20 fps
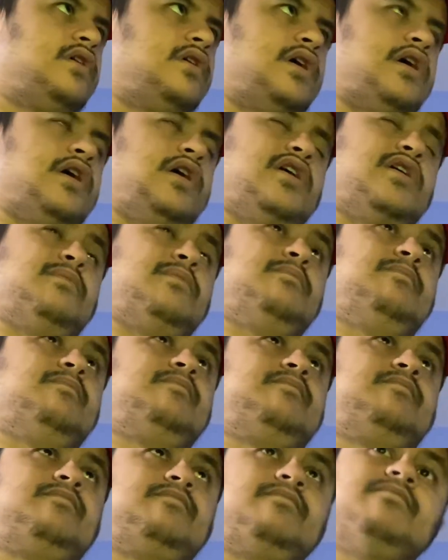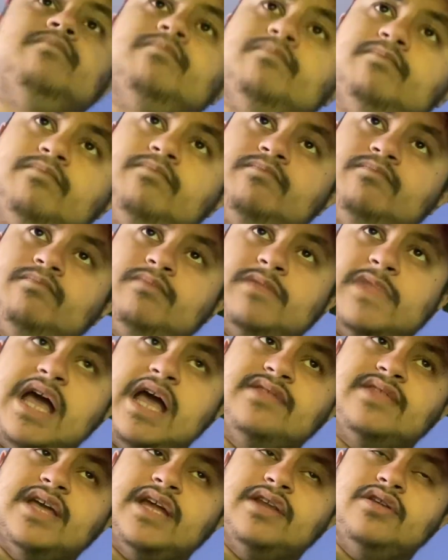Um,
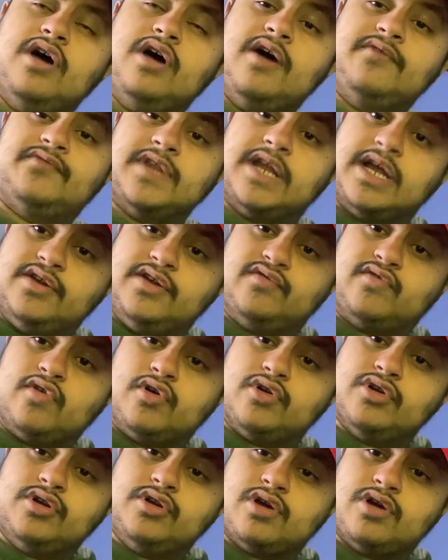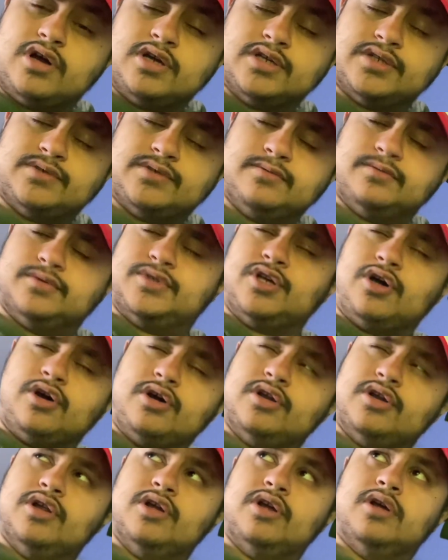and then after that, you've got Newcastle,
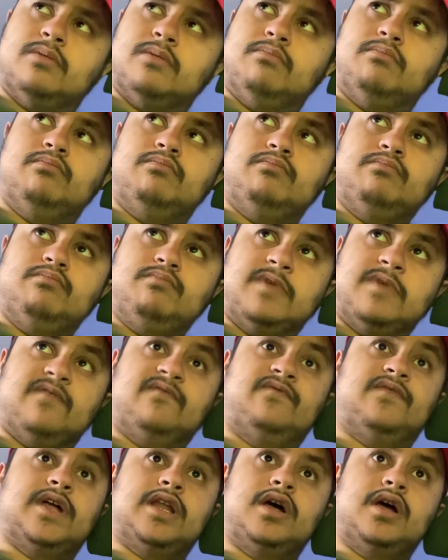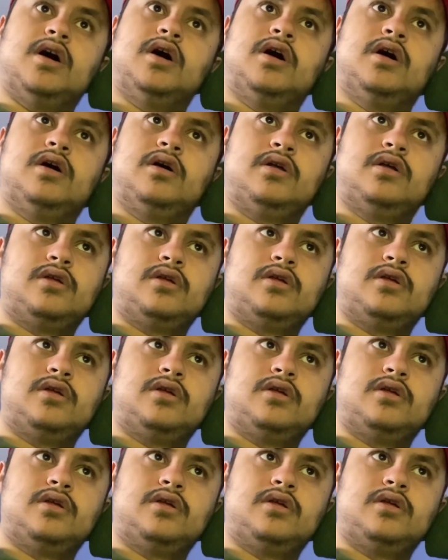Tottenham, Villa,